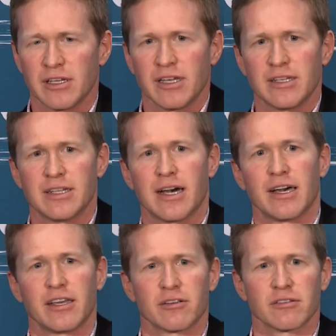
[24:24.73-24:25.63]
and
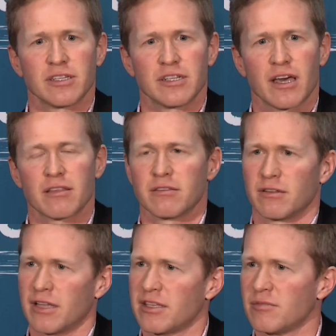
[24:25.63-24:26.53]
die an early death,
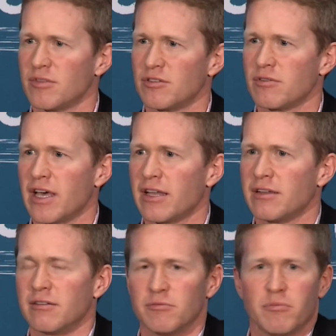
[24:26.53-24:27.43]
then let them do that,
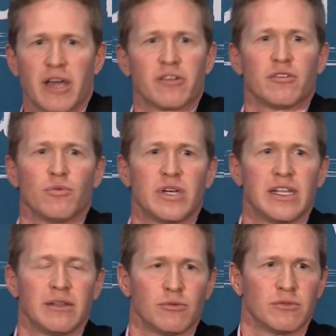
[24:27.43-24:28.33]
and it's better to
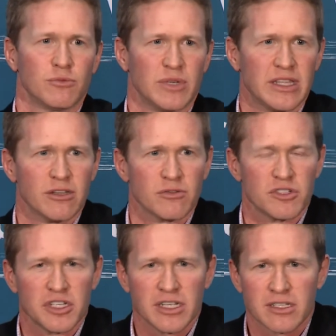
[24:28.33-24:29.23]
weed those
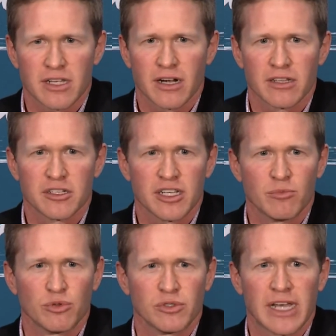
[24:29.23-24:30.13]
genes out of the gene
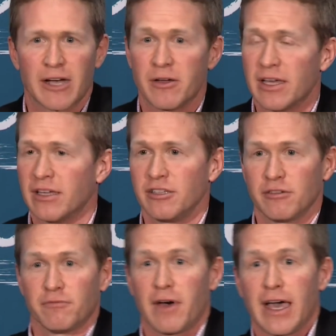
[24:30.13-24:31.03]
pool now. You
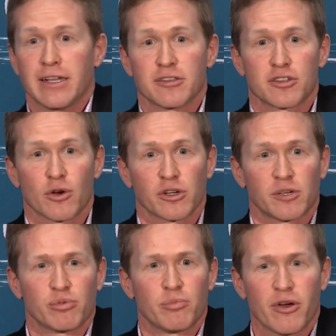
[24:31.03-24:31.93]
can find
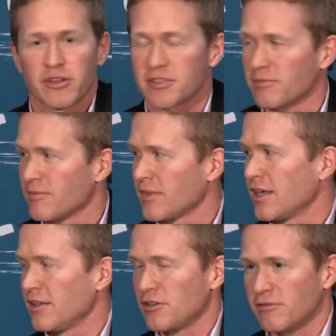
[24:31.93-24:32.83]
historical proponents.
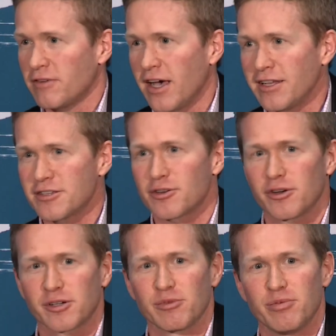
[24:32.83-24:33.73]
You can find
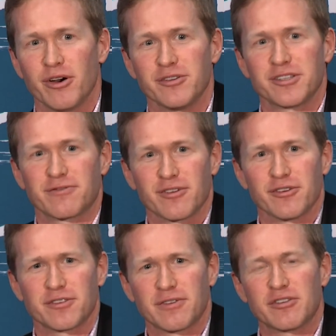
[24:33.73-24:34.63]
historical proponents for
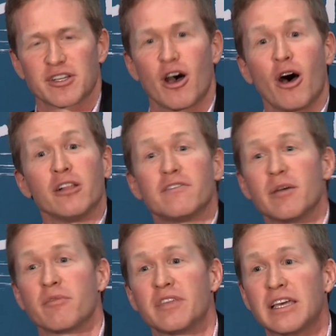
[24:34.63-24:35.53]
those views, and all of
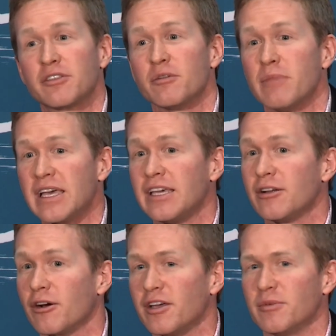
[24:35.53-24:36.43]
them think they're making
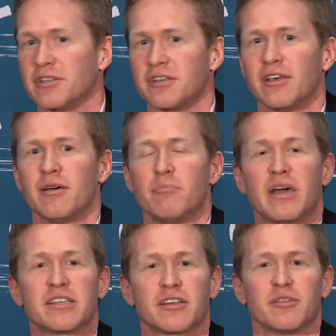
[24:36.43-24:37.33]
arguments
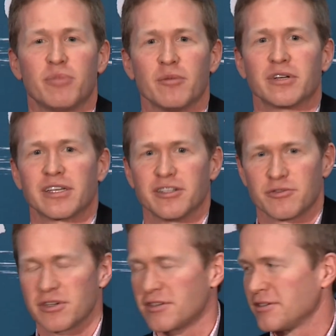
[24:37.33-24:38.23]
based on the public
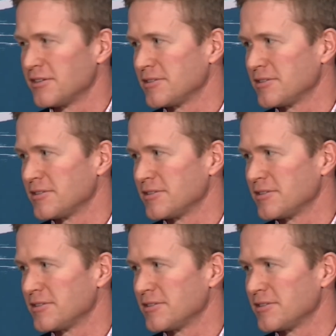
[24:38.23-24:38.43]
interest.